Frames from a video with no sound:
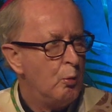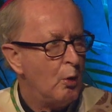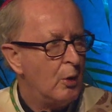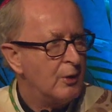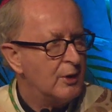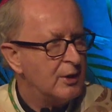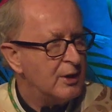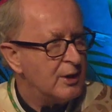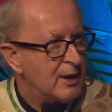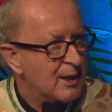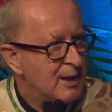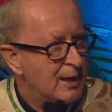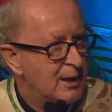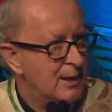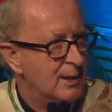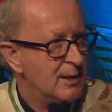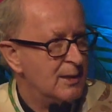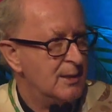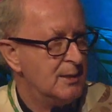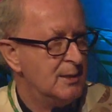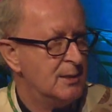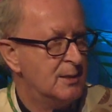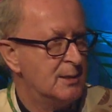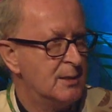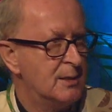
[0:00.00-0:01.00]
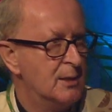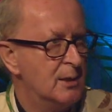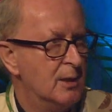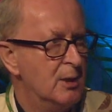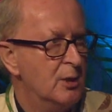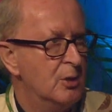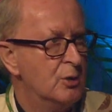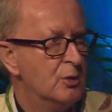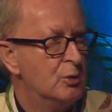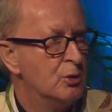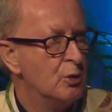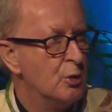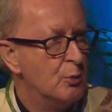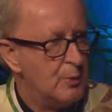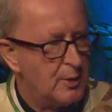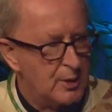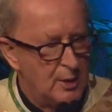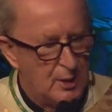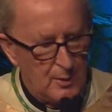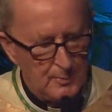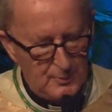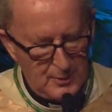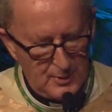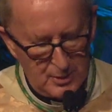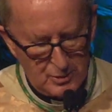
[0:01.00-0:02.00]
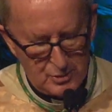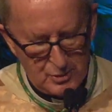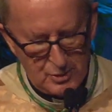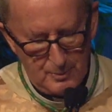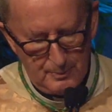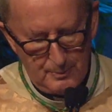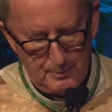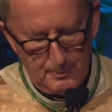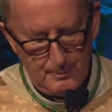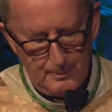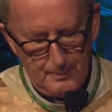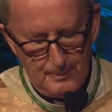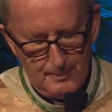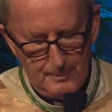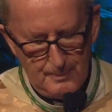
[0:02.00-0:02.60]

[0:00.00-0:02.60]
what it is to be a bishop.